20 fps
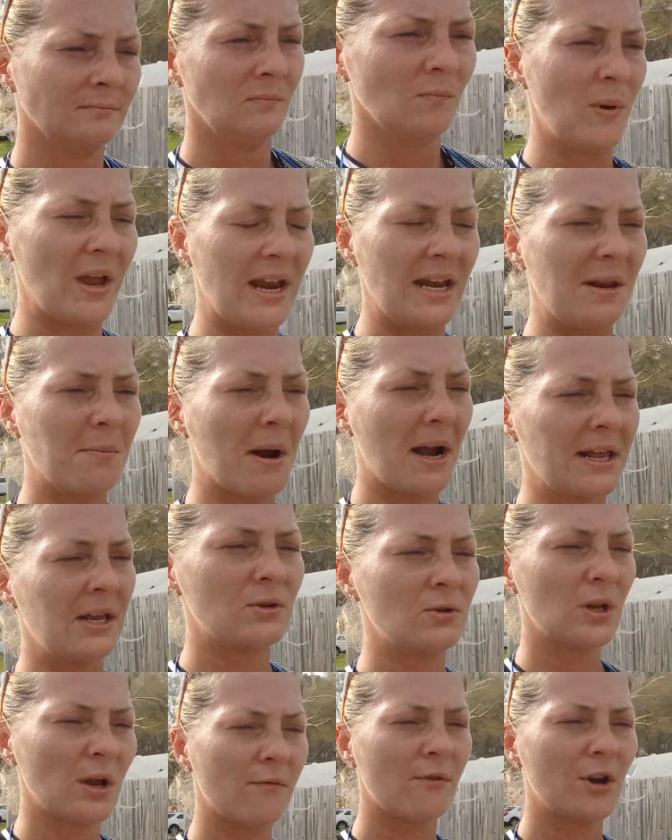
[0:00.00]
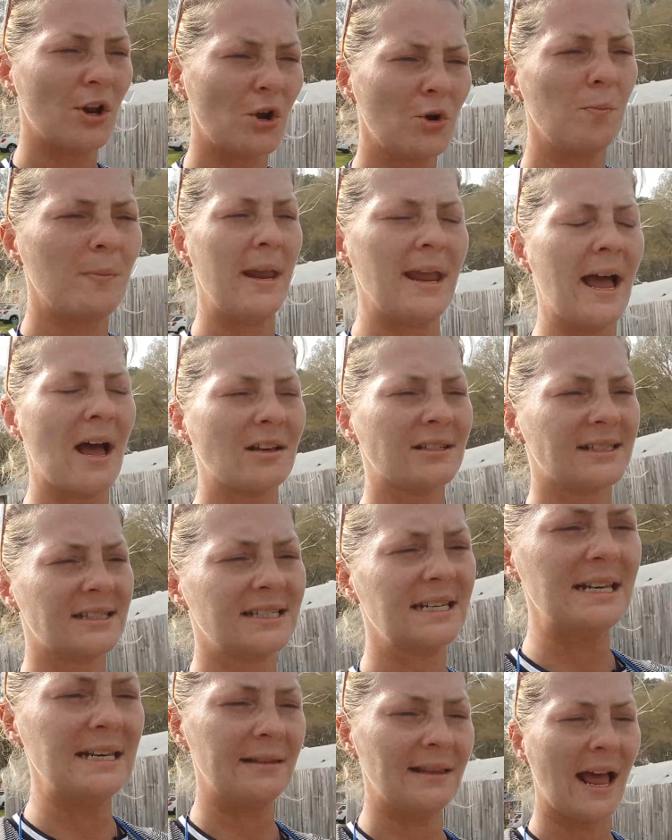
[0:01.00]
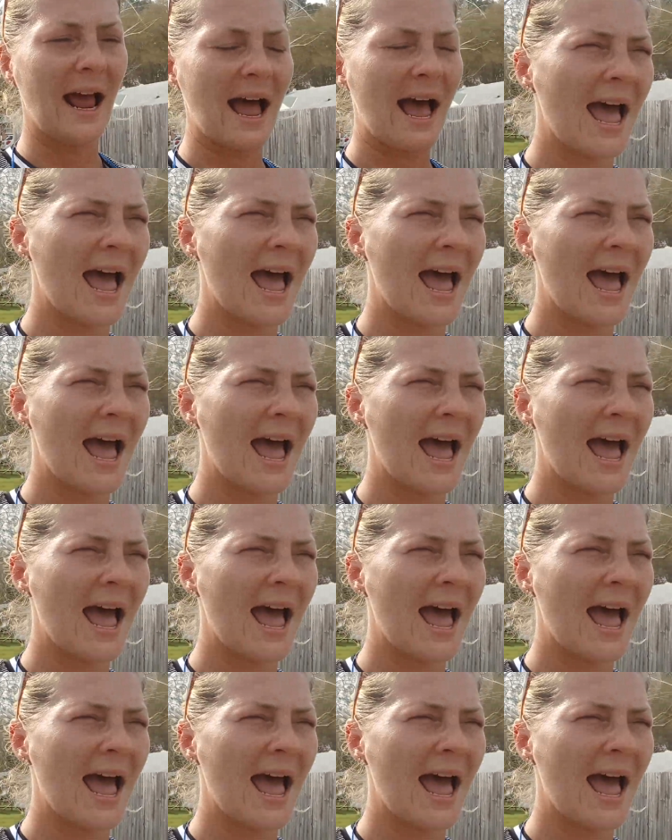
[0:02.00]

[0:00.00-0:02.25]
But anybody who's ever known me has seen that I